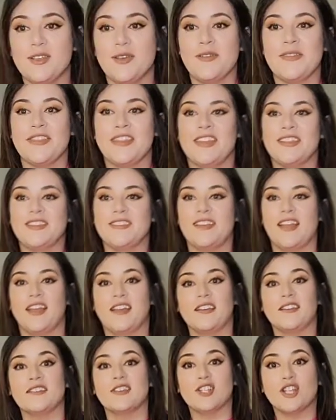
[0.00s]
so this
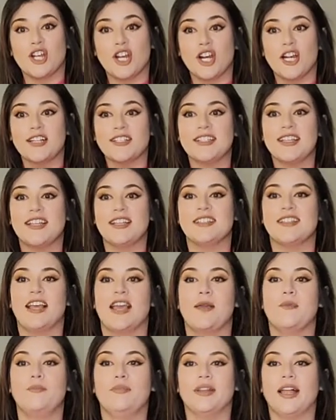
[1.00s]
next skirt is
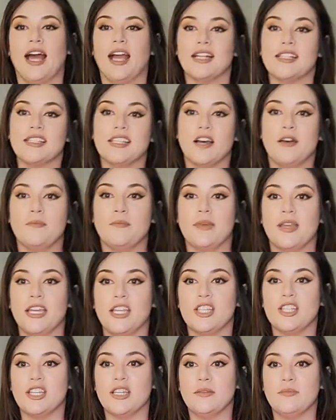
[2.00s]
a black
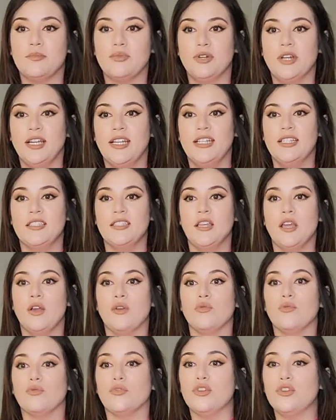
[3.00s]
Dalmatian print
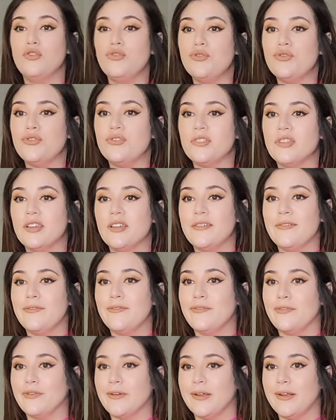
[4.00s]
ruched
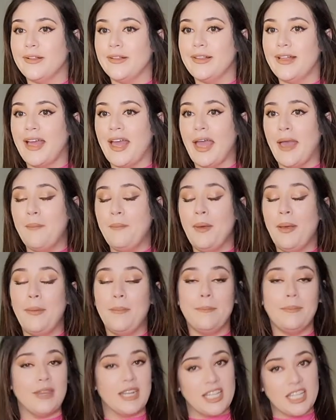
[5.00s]
frill hem
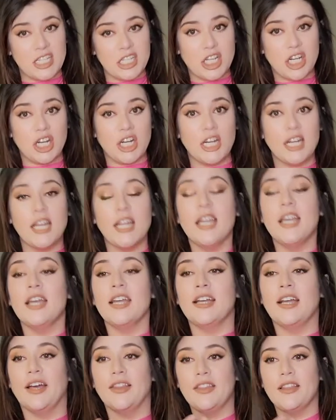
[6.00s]
mini skirt
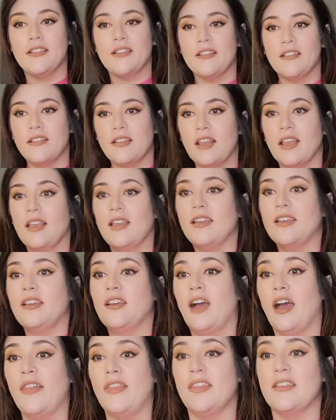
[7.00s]
got this
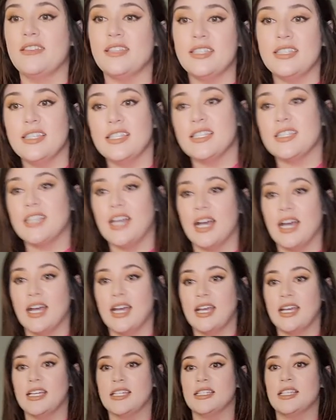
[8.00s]
got this in the
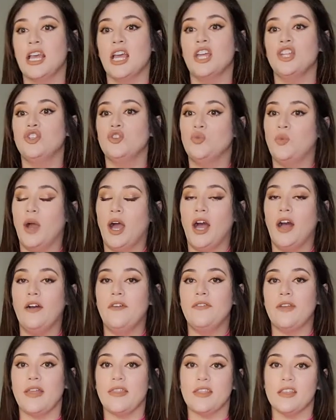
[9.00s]
size
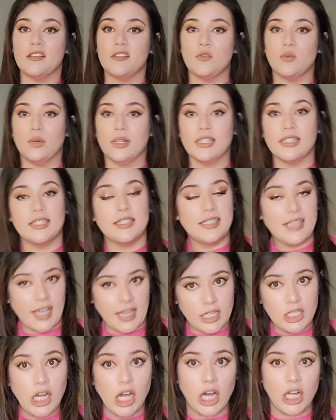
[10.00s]
12 and this was
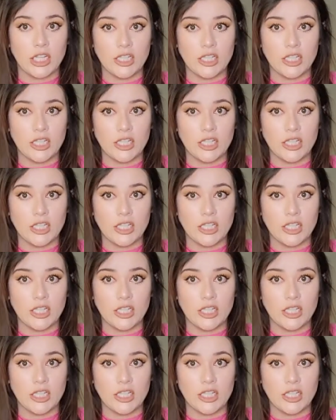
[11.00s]
$10